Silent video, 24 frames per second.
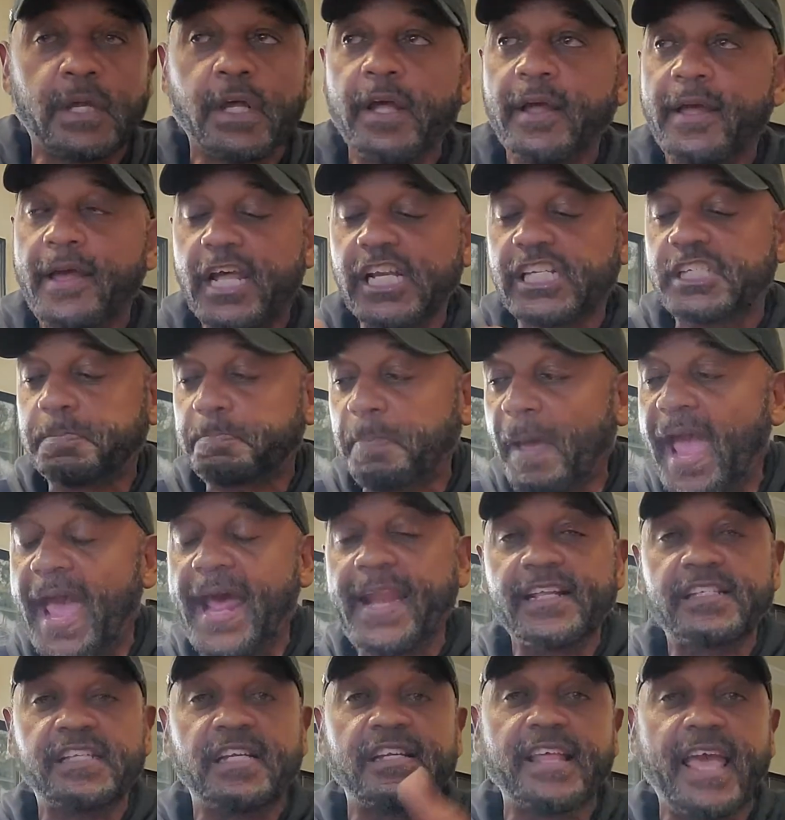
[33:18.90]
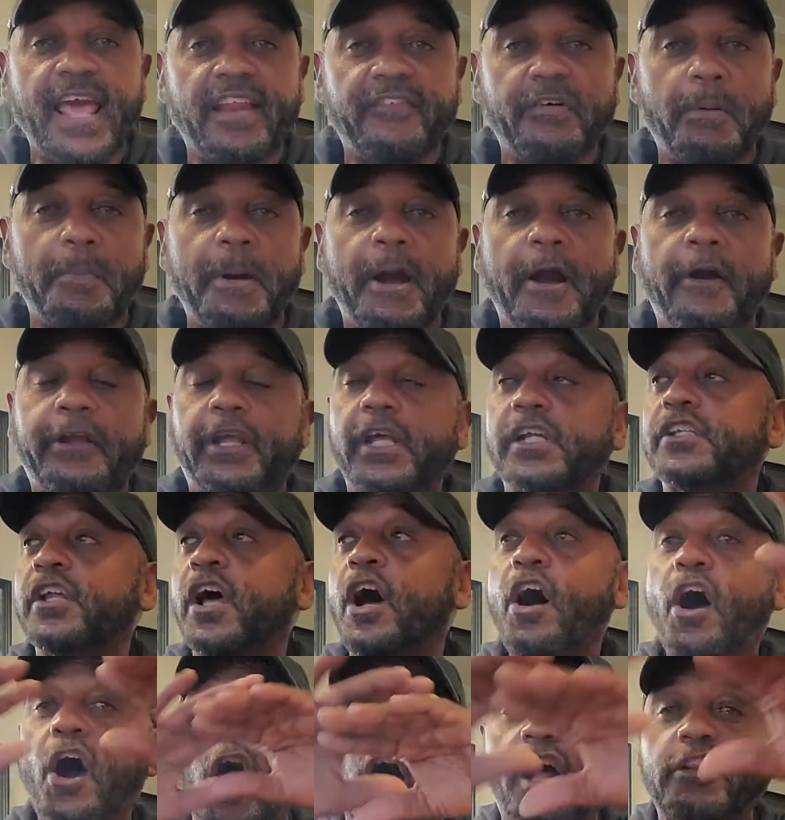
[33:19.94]
Hispanics, Native Americans,
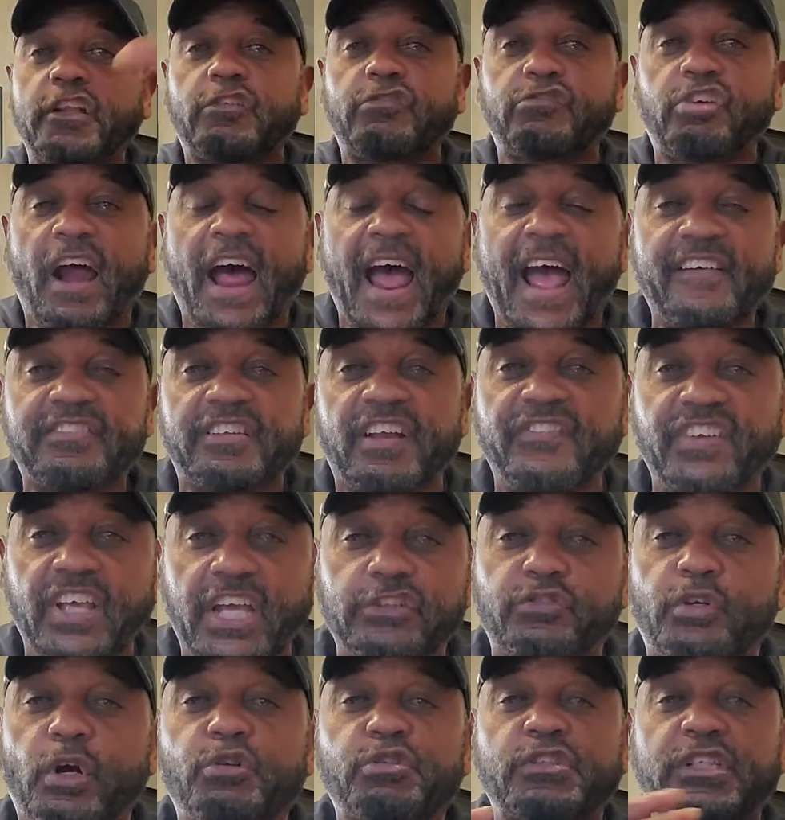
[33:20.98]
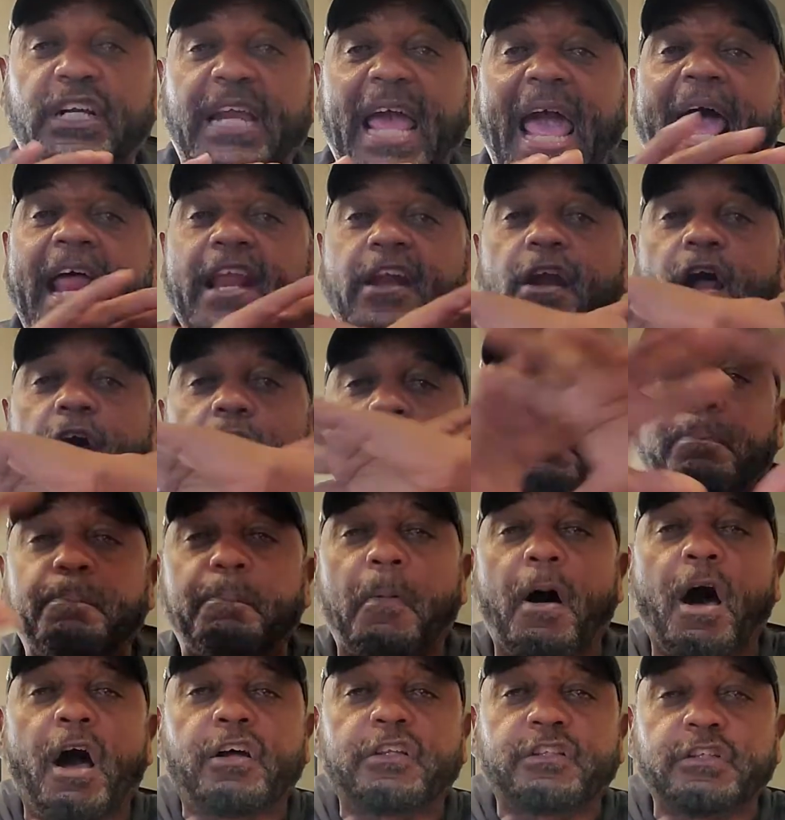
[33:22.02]
all the tribes of Israel scattered
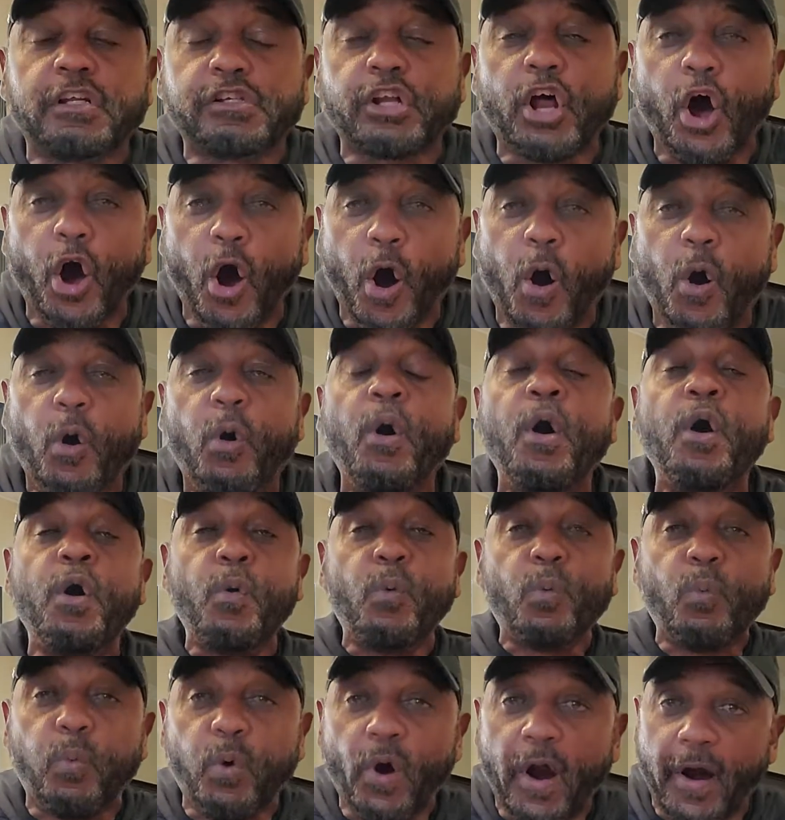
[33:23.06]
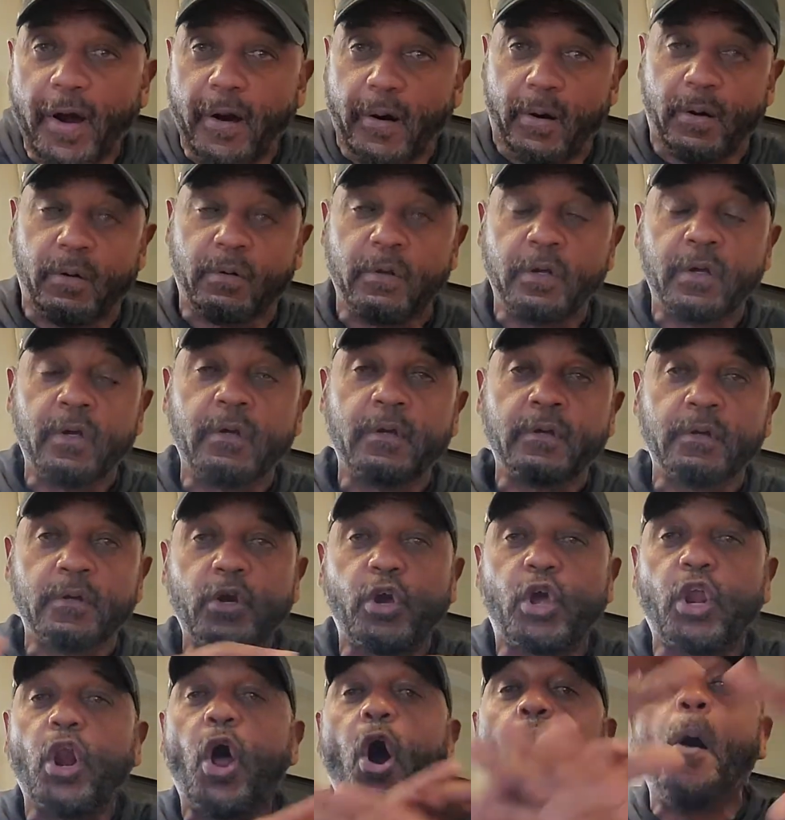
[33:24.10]
amongst this whole world.
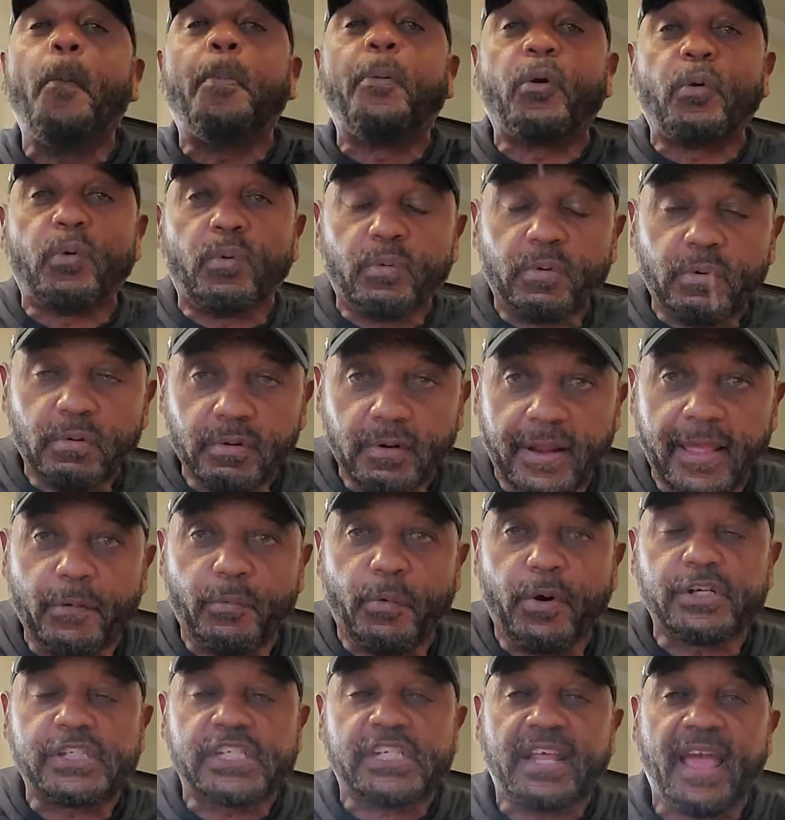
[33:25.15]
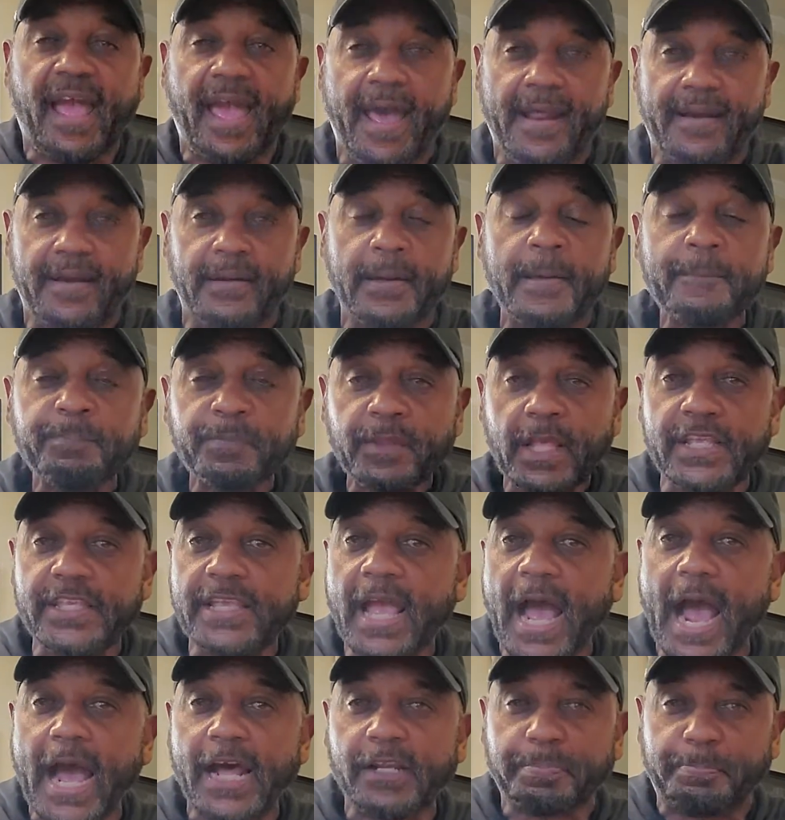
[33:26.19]
Globally, we're scattered. And
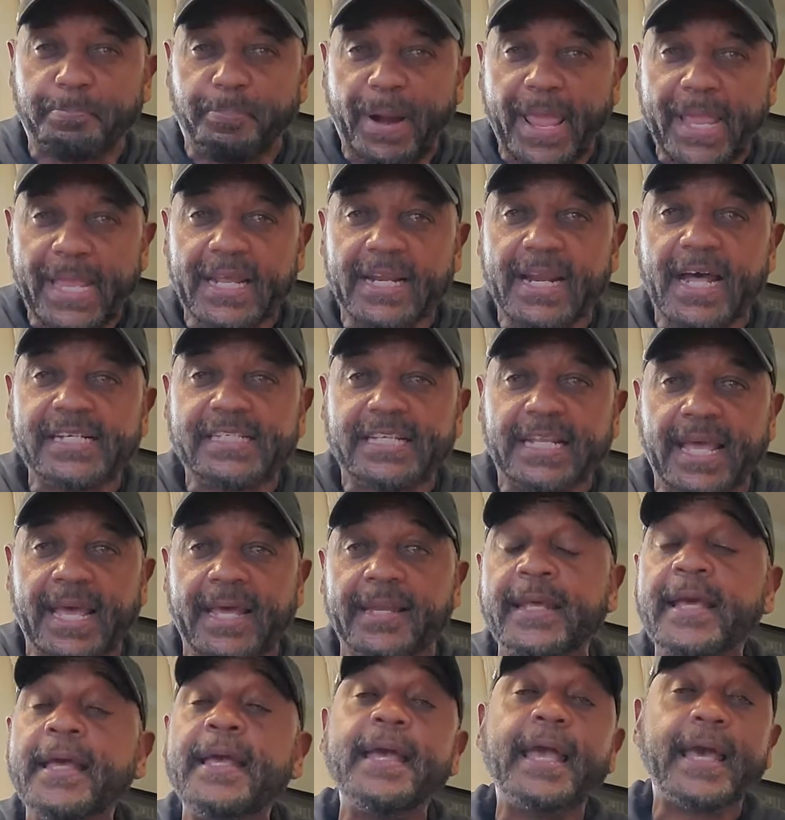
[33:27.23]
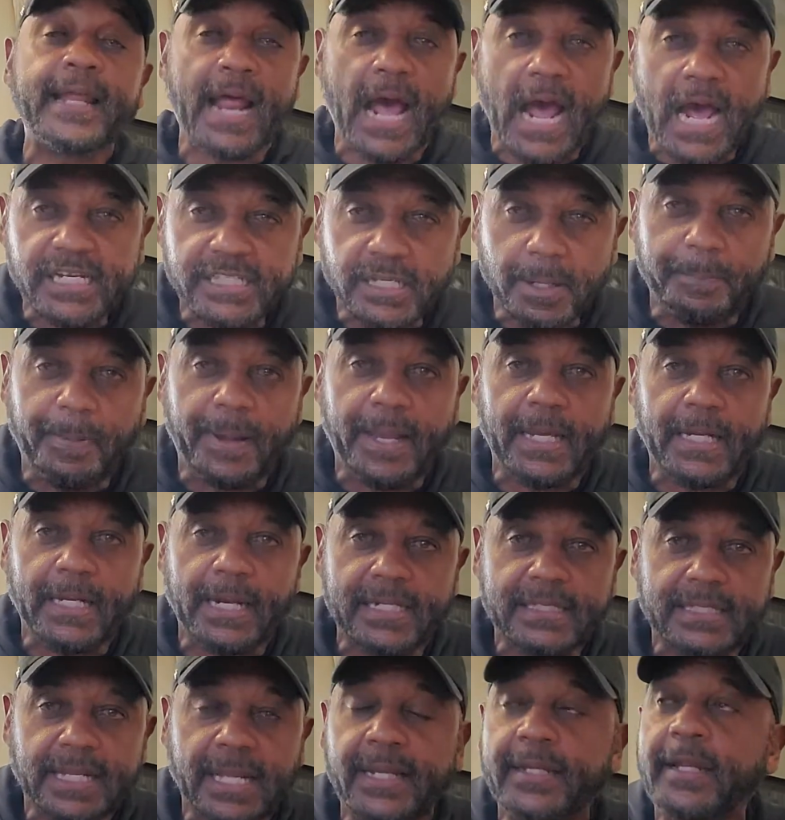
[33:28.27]
Yah is bringing us in. And how is he bringing
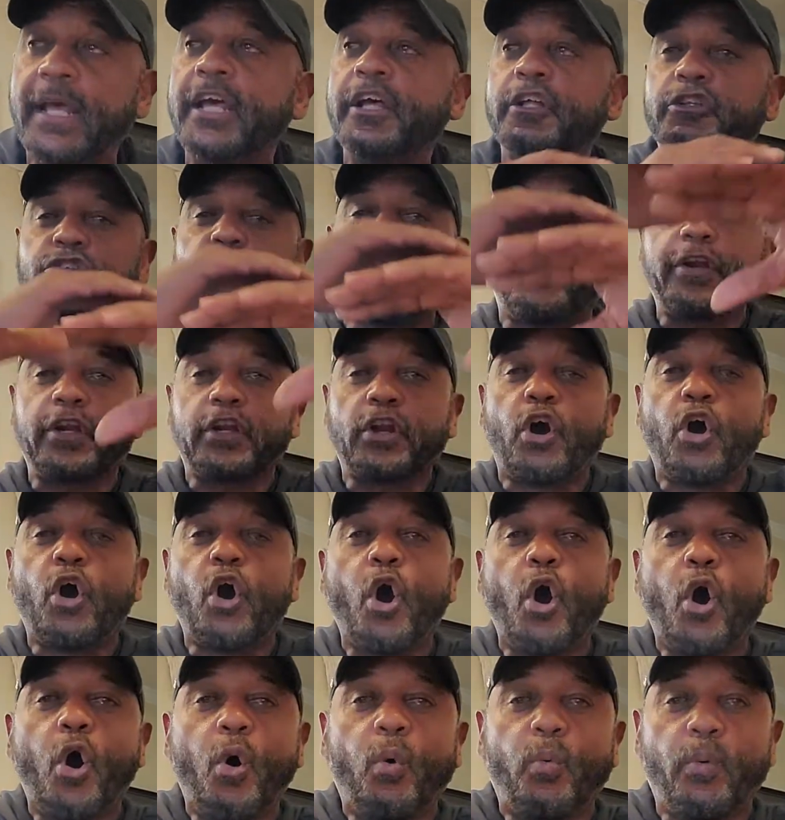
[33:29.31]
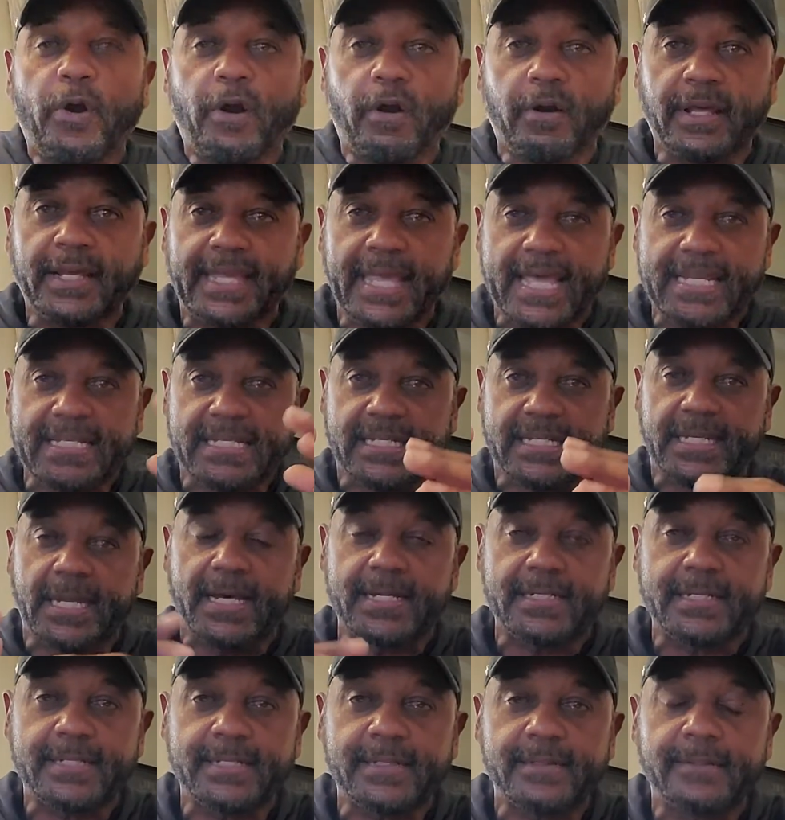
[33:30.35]
us in? Turning the whole world against
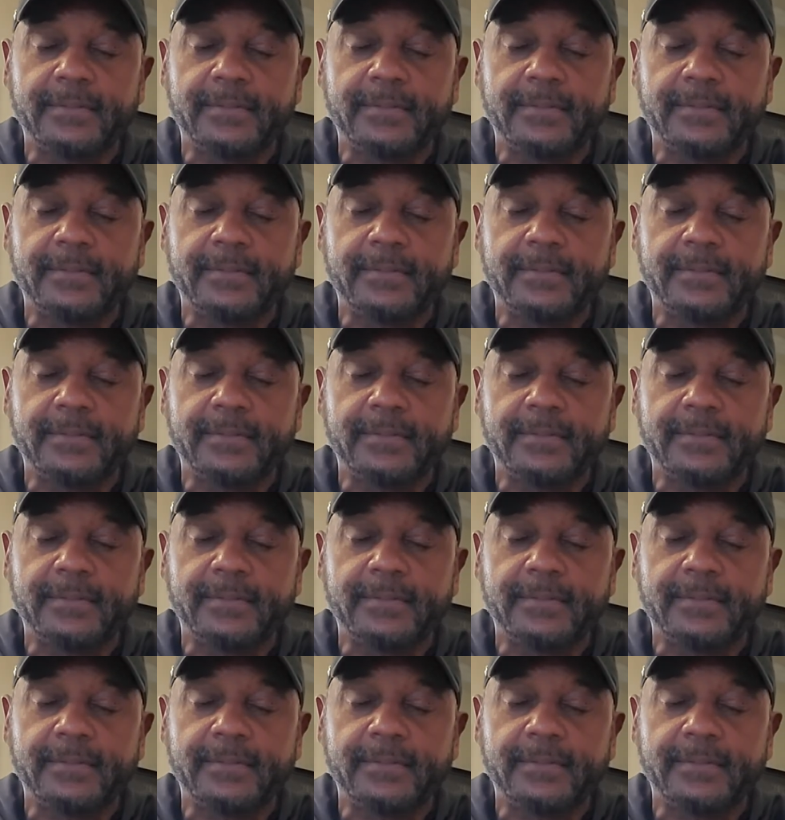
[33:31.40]
us.